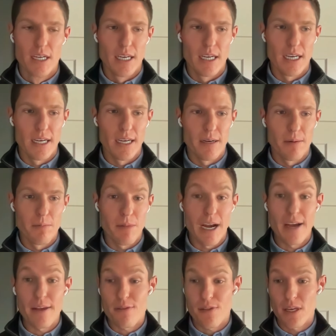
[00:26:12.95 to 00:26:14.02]

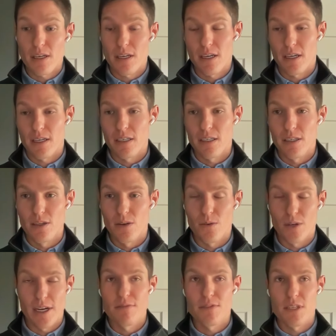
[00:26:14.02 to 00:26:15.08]
I think what
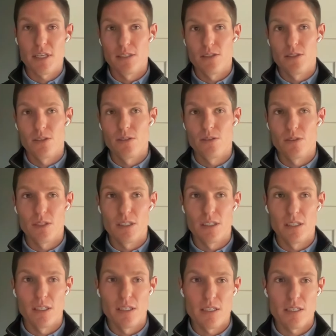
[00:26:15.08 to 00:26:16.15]
I've seen too, and
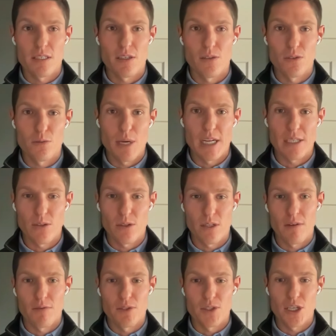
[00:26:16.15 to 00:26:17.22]
this goes back to our
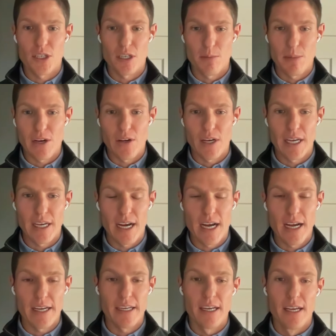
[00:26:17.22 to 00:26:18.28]
conversation about
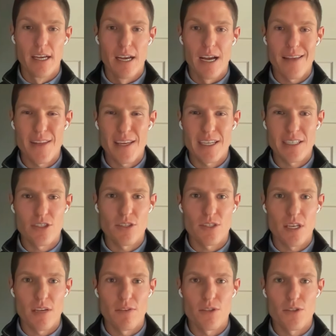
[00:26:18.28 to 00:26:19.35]
AI. I think it's just
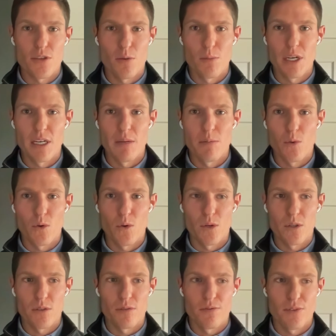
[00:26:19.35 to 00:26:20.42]
given so many
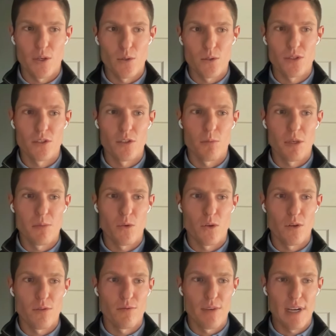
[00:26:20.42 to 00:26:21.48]
more folks, so many
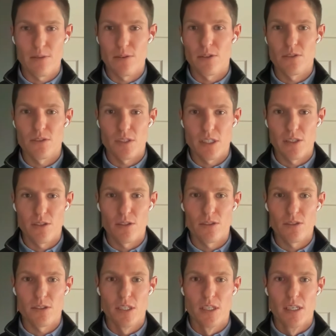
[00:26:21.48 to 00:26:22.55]
more founders,
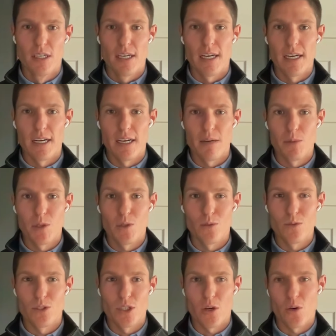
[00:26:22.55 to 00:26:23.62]
leaders,
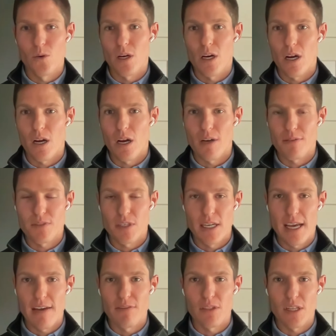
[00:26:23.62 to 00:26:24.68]
who don't often
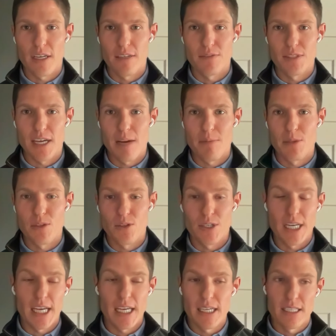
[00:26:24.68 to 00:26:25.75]
have a lot of time in their
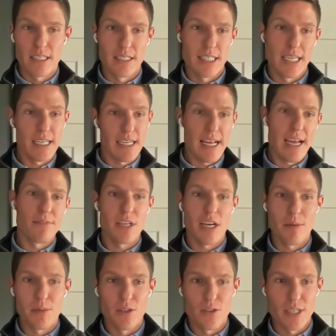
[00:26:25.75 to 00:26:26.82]
day and didn't have
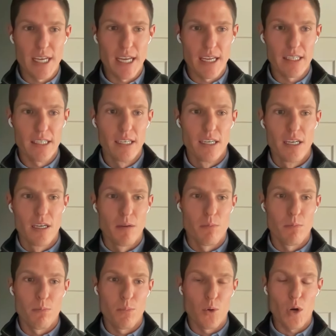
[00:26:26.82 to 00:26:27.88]
time in their day
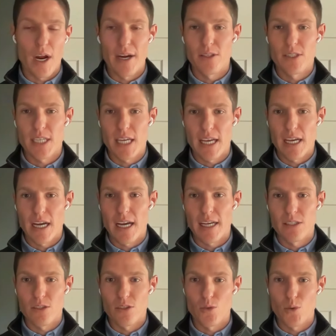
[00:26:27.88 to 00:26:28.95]
prior to AI
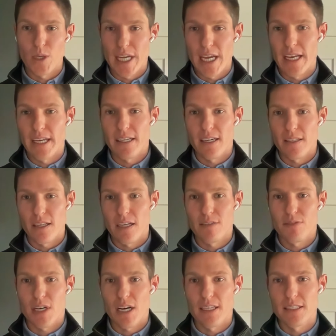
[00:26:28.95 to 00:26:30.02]
to create a lot
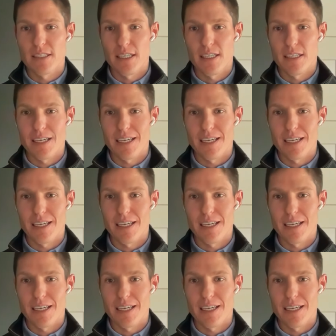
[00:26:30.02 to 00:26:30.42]
of content.